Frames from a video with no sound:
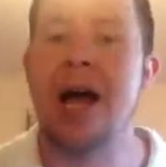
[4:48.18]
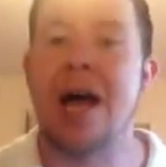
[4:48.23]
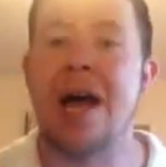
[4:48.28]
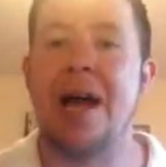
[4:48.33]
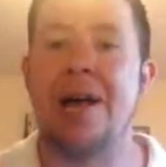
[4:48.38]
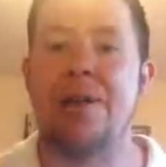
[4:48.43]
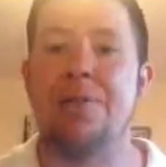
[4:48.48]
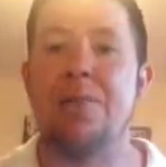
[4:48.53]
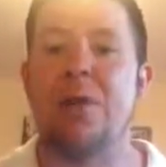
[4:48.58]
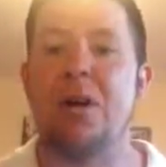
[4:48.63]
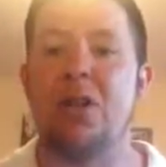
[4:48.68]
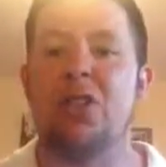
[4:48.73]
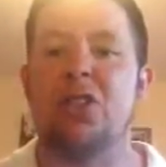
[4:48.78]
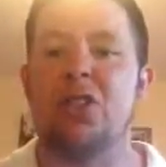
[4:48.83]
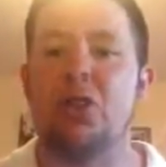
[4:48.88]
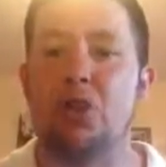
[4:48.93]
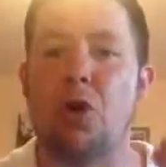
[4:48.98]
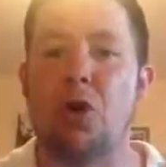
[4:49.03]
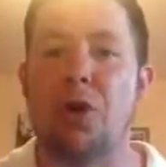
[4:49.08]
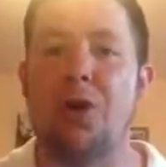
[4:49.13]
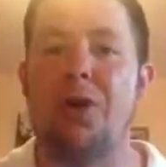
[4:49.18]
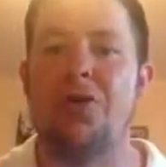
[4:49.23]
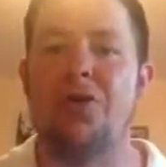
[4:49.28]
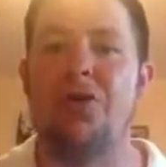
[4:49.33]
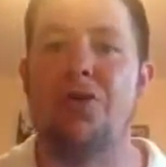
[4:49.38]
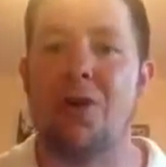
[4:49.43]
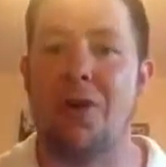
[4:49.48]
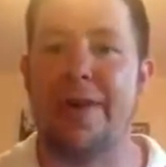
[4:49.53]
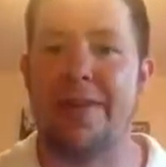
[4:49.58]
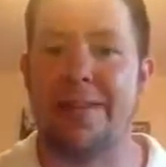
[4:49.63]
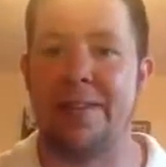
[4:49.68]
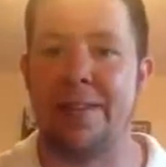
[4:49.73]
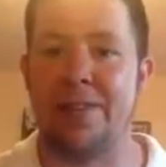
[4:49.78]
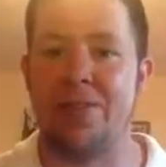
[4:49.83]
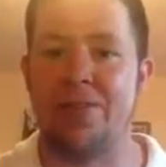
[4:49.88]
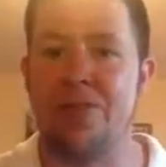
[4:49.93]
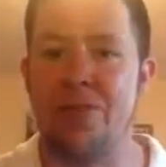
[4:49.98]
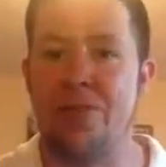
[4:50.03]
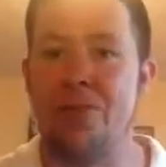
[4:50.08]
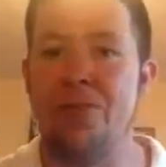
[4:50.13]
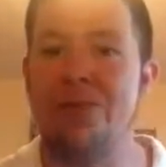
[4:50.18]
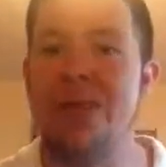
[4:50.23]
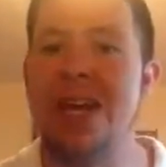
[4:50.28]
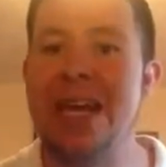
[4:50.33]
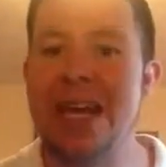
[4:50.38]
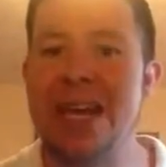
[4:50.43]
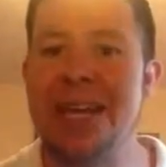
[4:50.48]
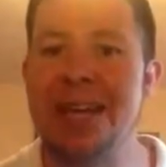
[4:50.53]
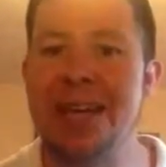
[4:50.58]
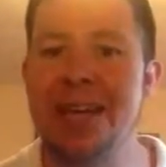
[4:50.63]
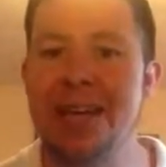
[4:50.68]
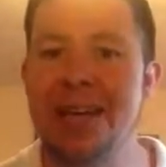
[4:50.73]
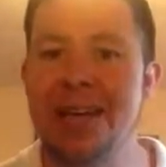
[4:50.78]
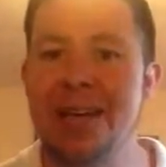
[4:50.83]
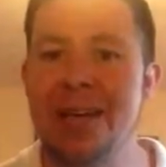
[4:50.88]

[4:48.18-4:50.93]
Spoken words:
How much solidness do you need?